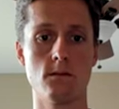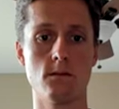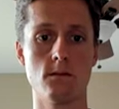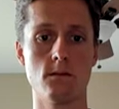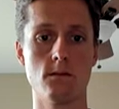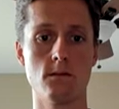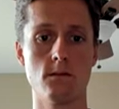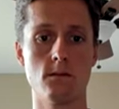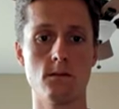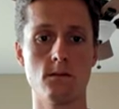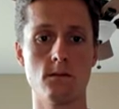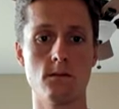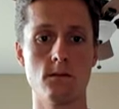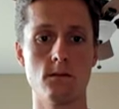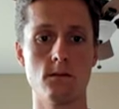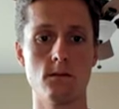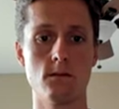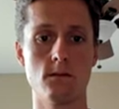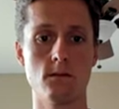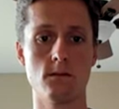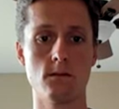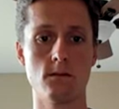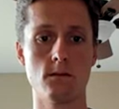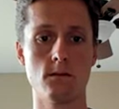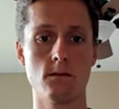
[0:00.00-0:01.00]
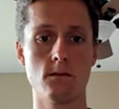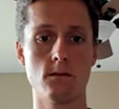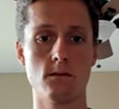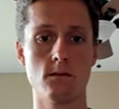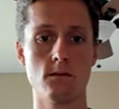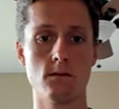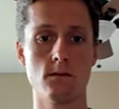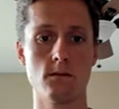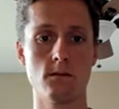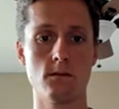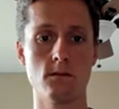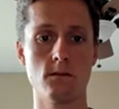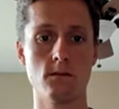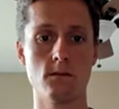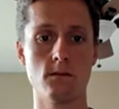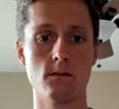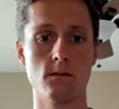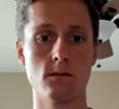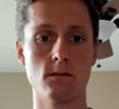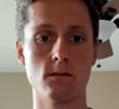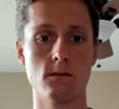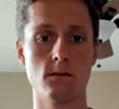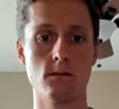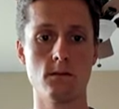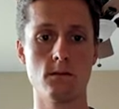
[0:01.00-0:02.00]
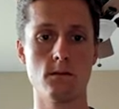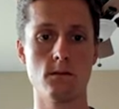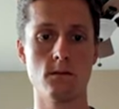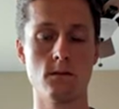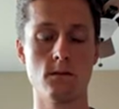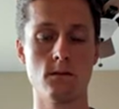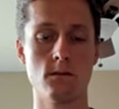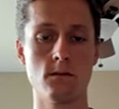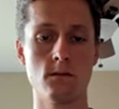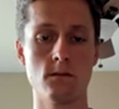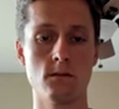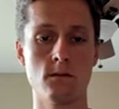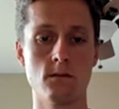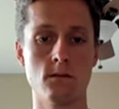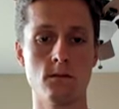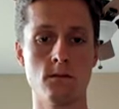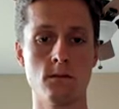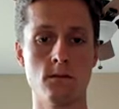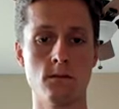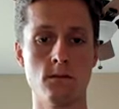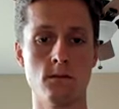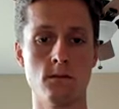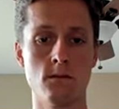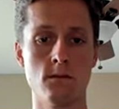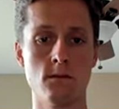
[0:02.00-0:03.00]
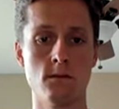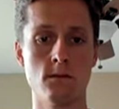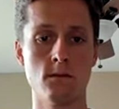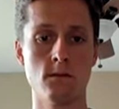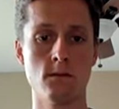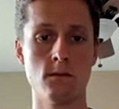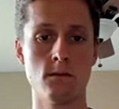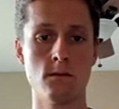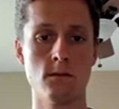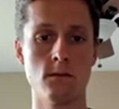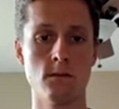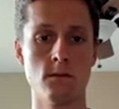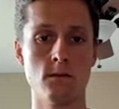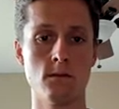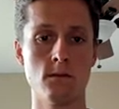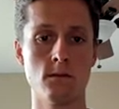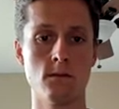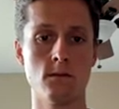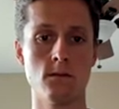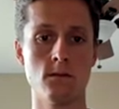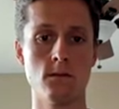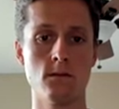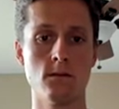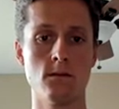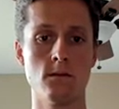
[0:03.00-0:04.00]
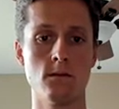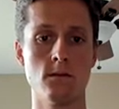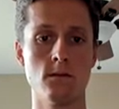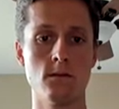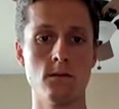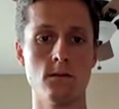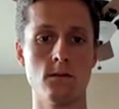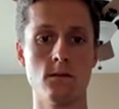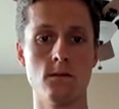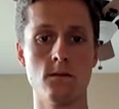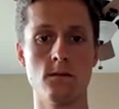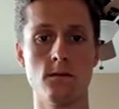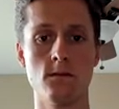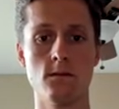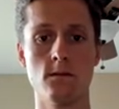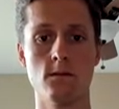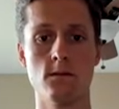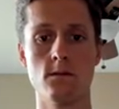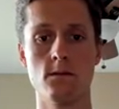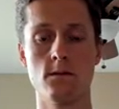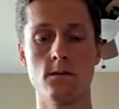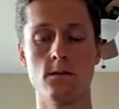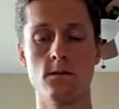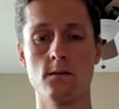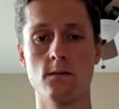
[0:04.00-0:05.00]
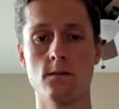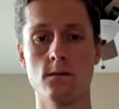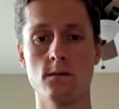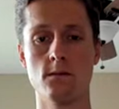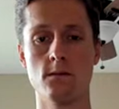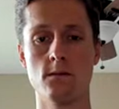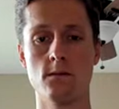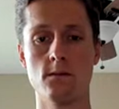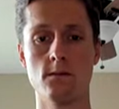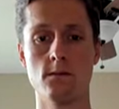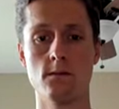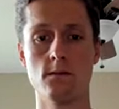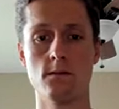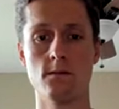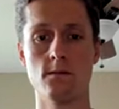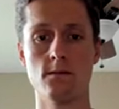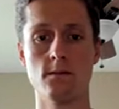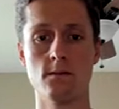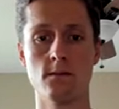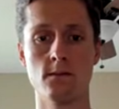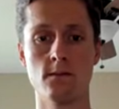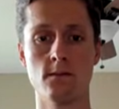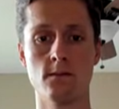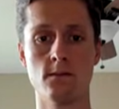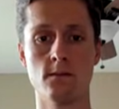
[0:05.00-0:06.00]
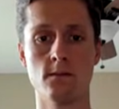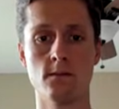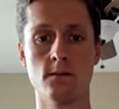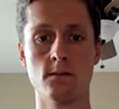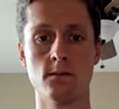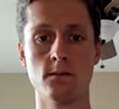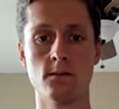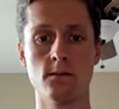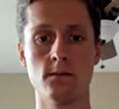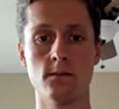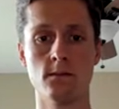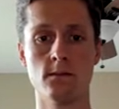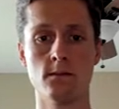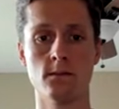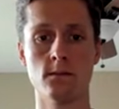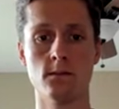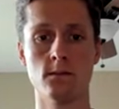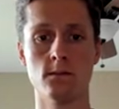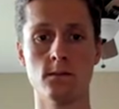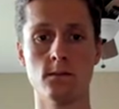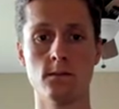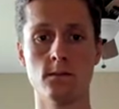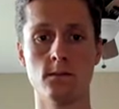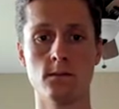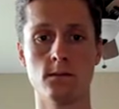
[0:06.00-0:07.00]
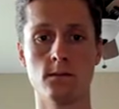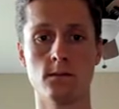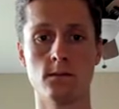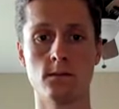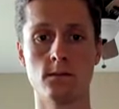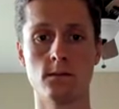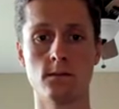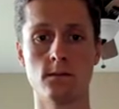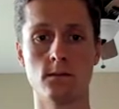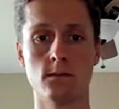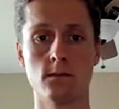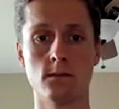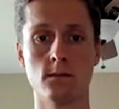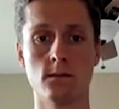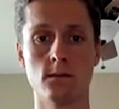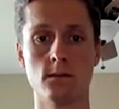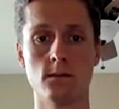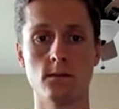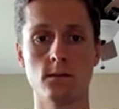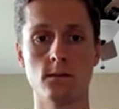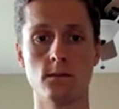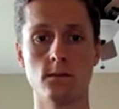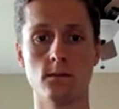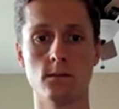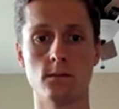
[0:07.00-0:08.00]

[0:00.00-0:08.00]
(not speaking)